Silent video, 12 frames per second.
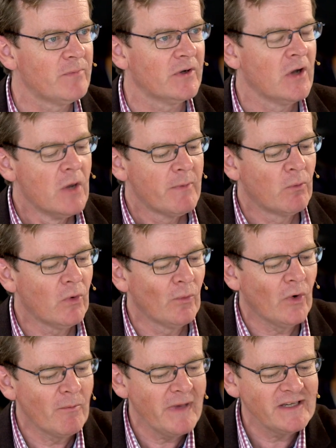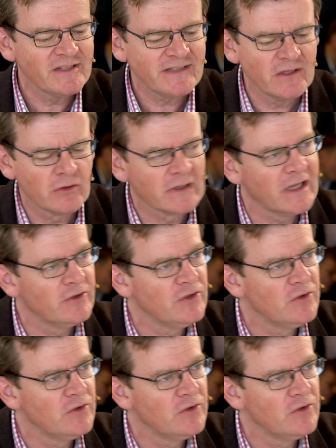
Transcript: but, but what, what makes a telco cloud